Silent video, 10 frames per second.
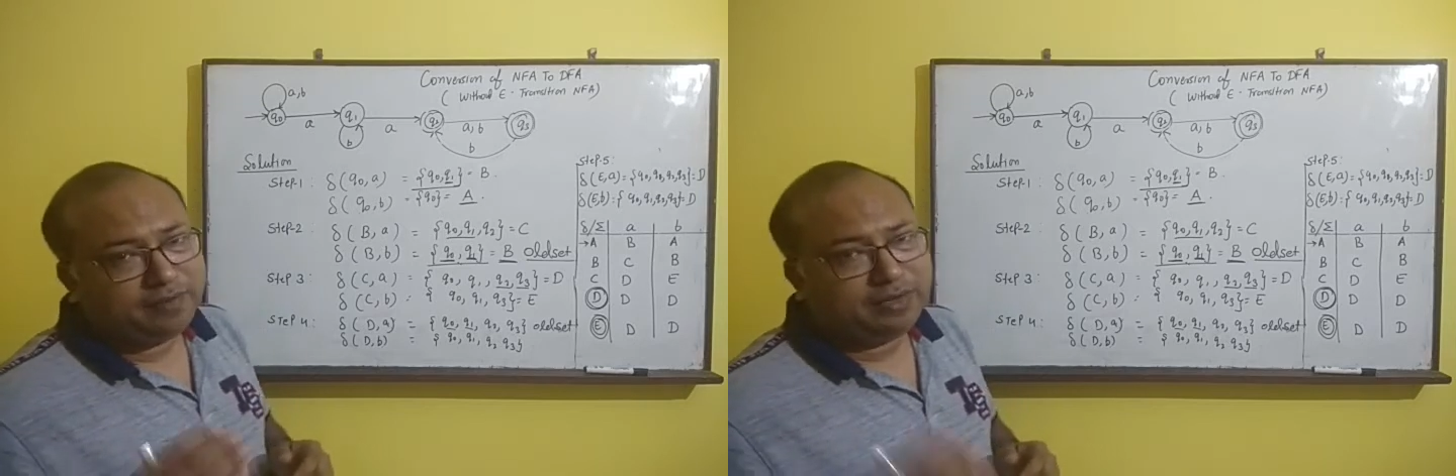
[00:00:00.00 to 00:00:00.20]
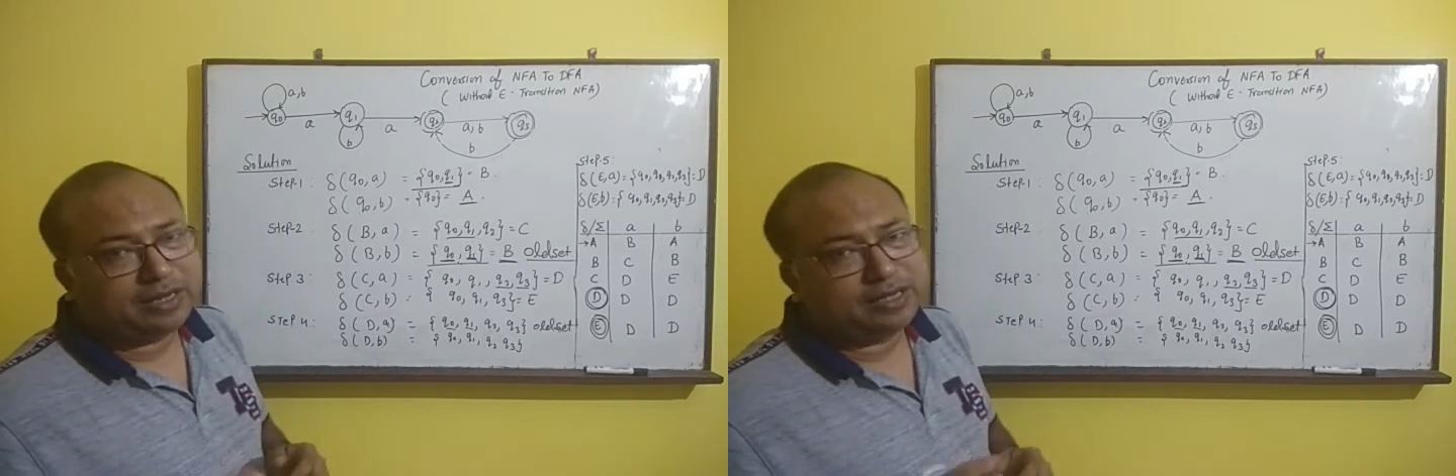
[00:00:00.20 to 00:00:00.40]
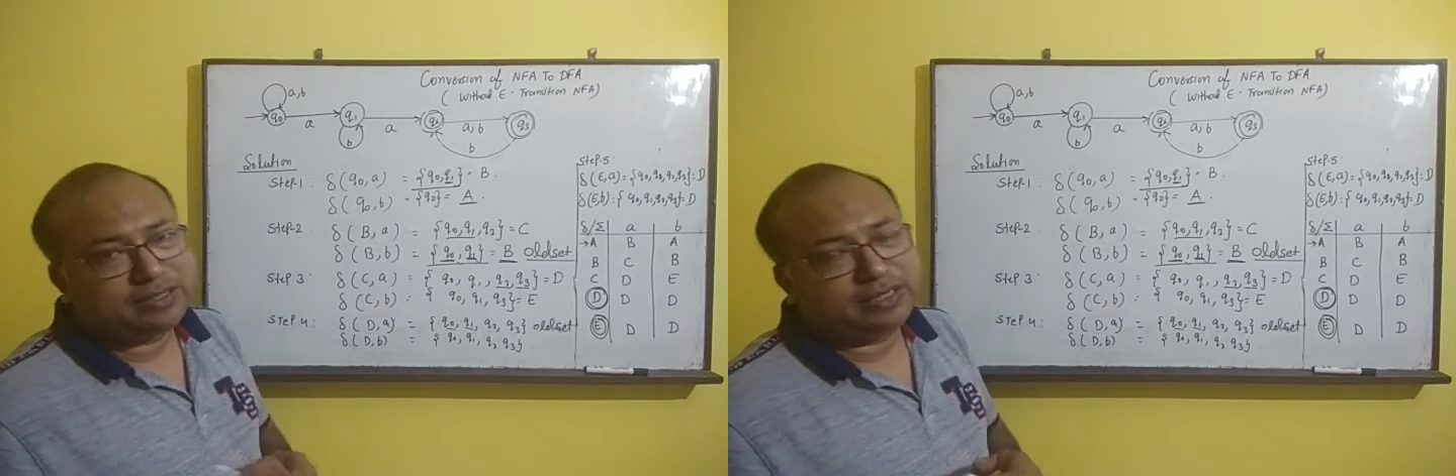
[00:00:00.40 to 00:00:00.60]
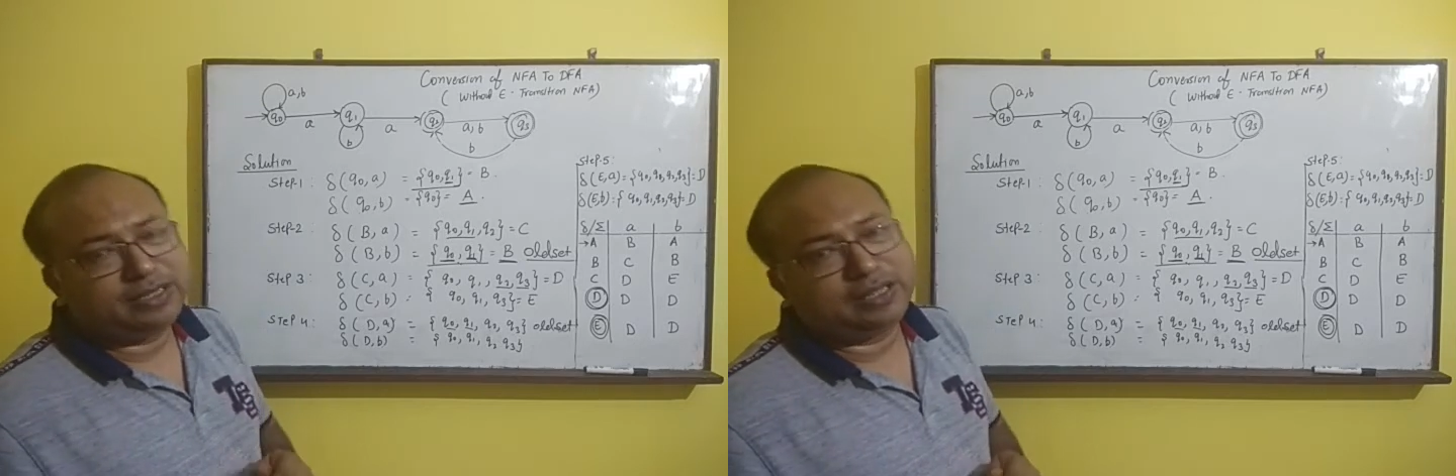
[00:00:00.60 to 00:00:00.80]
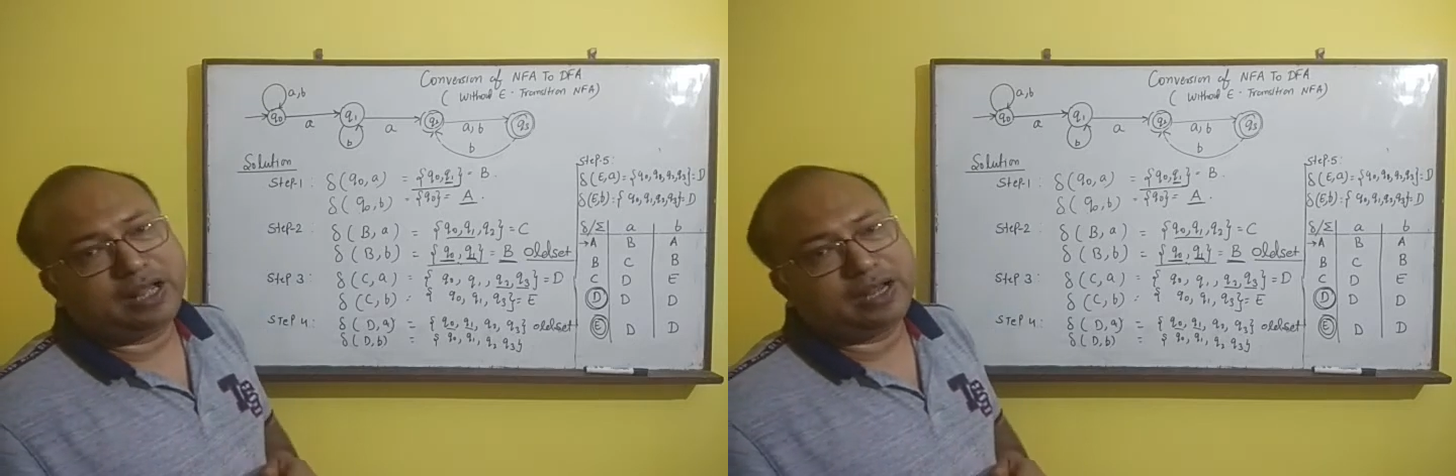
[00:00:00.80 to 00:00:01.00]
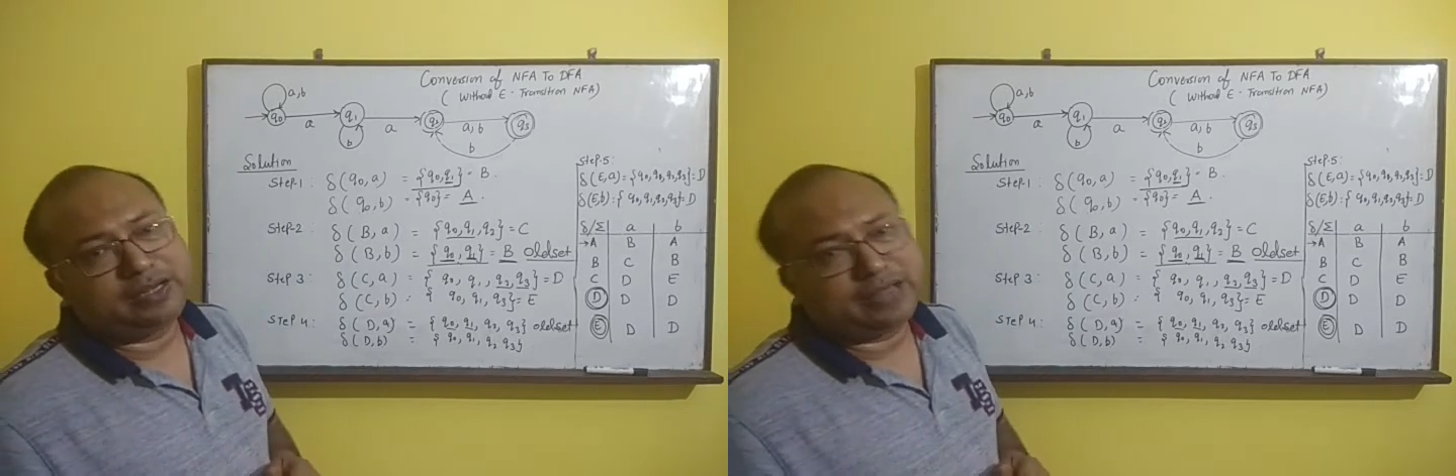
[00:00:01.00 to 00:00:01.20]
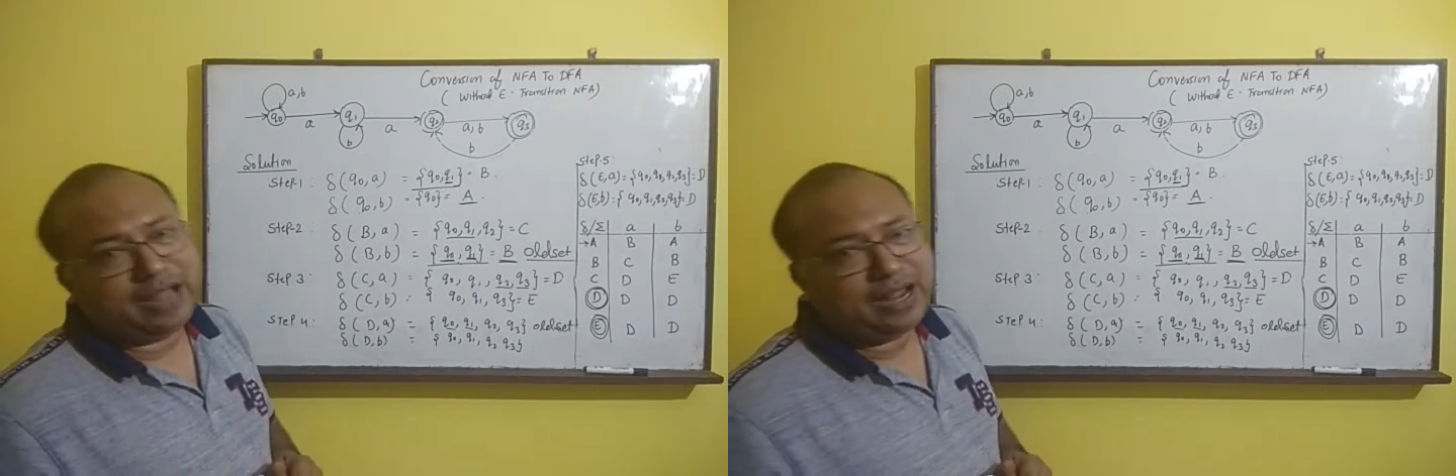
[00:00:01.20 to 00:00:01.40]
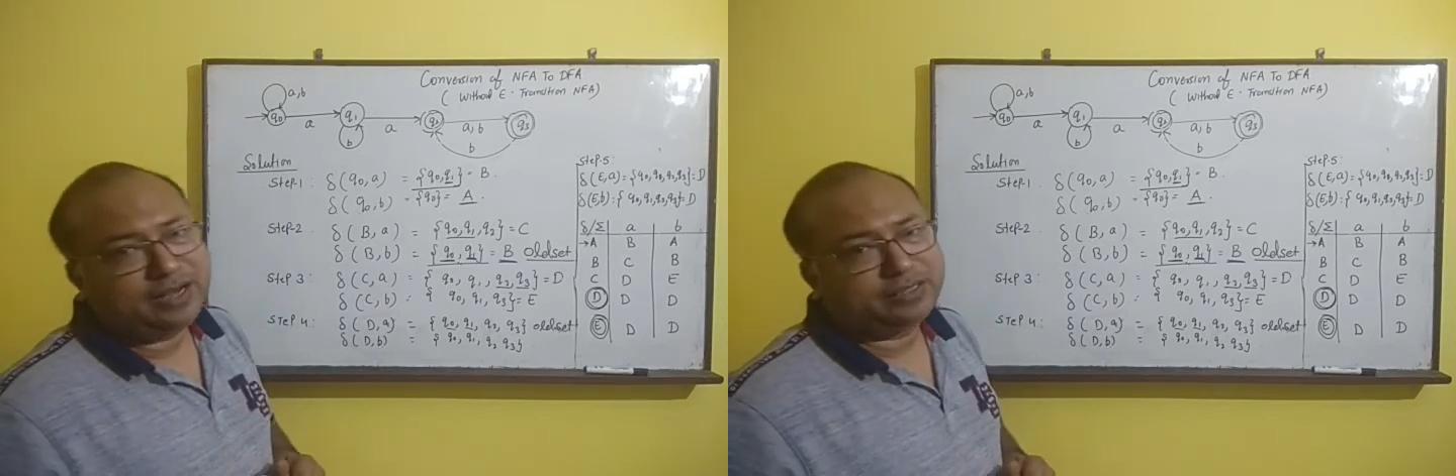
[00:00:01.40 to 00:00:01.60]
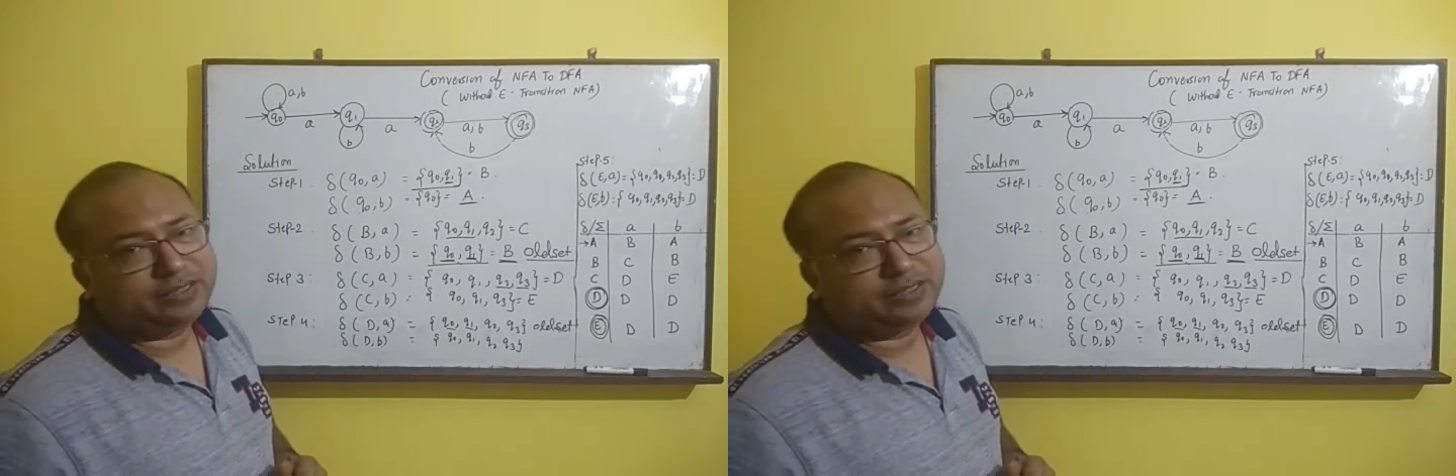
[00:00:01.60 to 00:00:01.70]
we will consider the entire